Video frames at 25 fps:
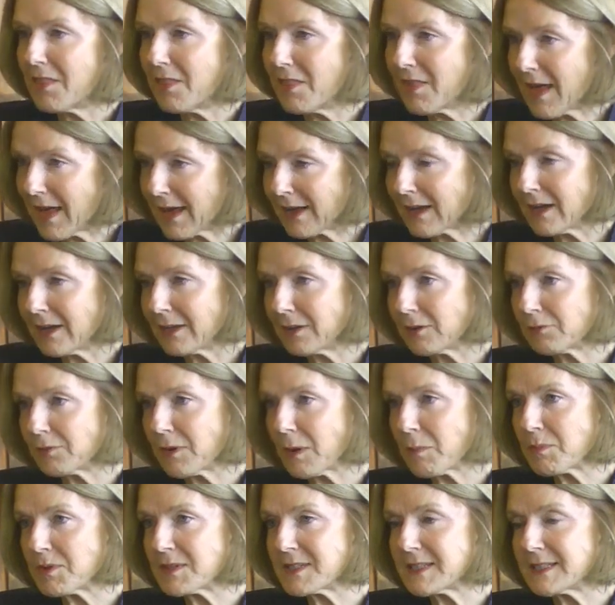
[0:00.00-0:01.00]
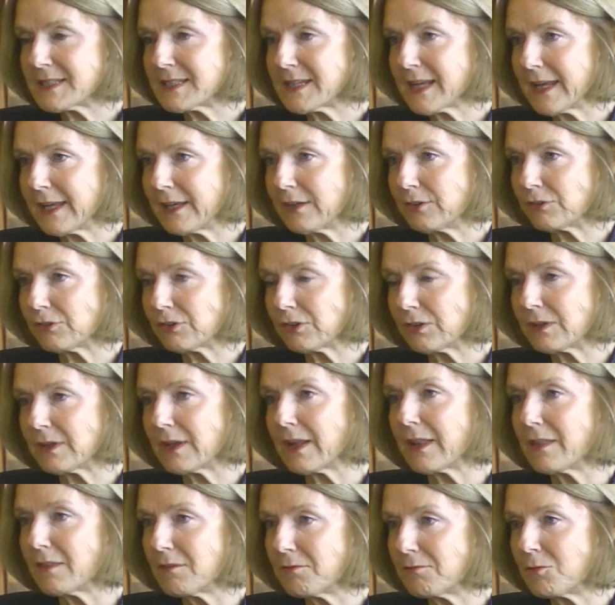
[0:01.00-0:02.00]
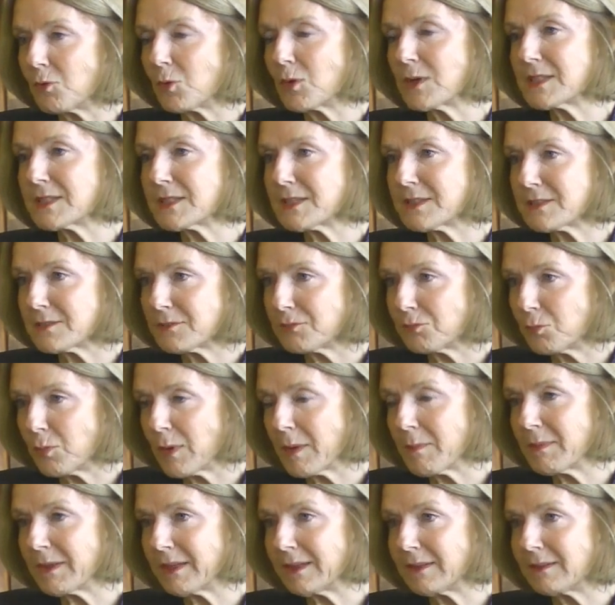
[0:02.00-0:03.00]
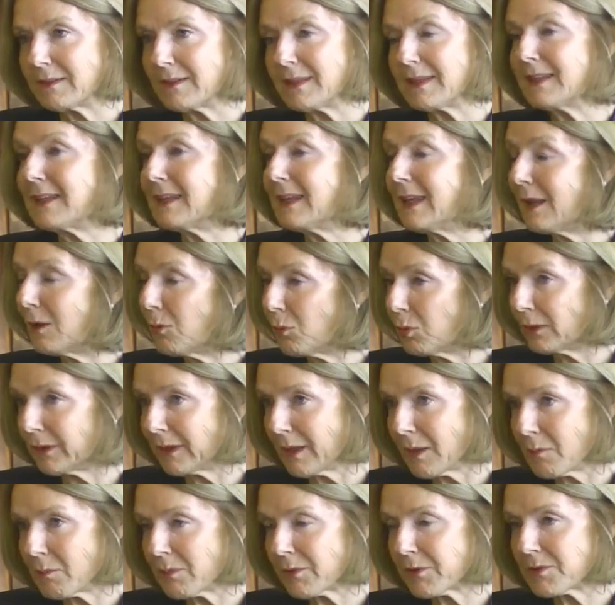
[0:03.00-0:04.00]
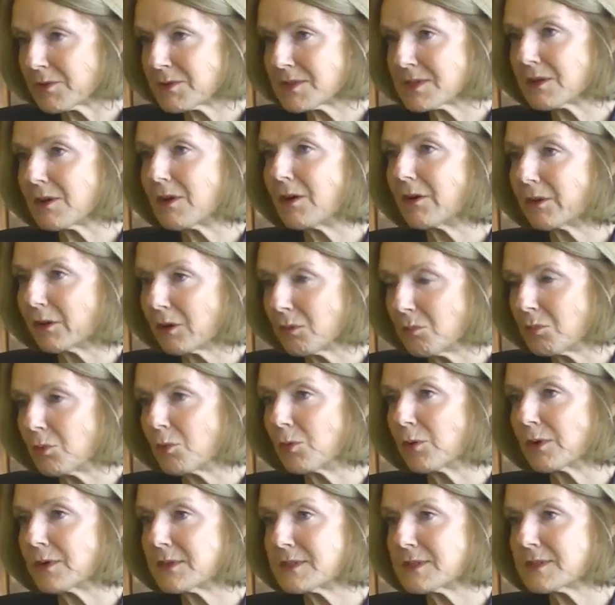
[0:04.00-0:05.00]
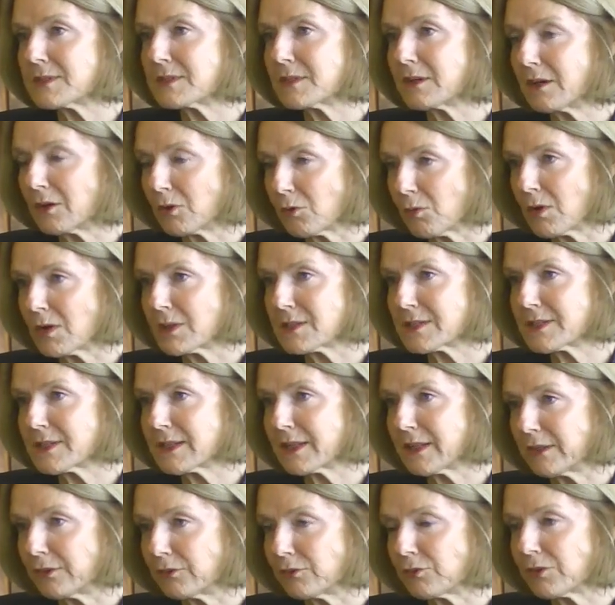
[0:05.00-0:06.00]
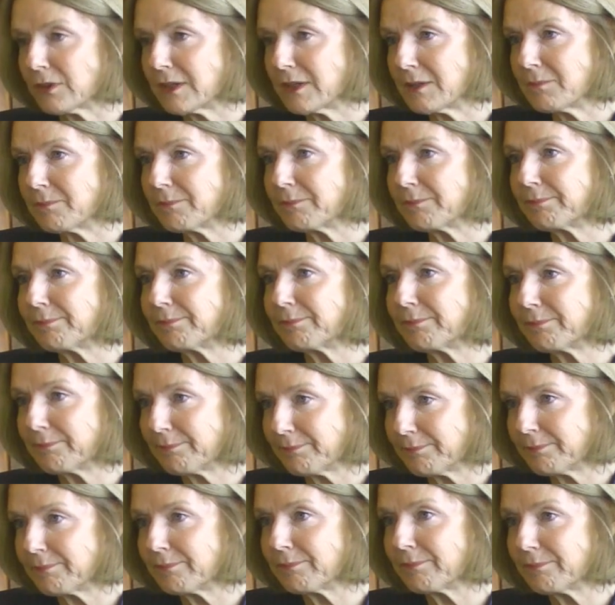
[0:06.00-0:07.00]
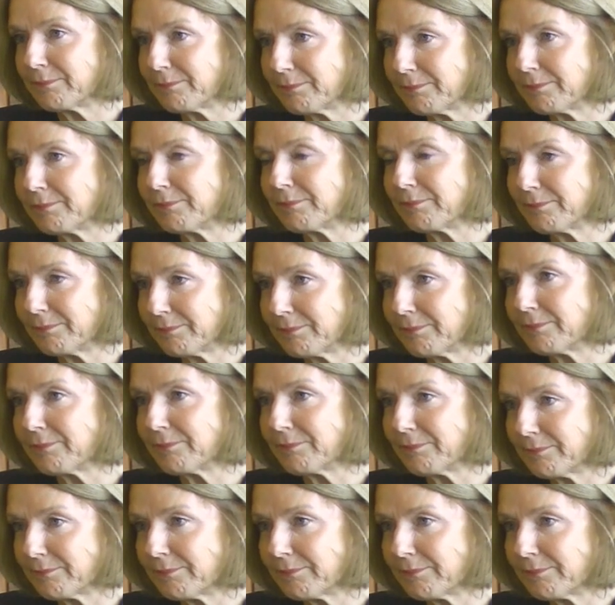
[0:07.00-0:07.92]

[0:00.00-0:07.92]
that kind of representation and the voices of women in equal numbers on our boards across the country. That would be fabulous.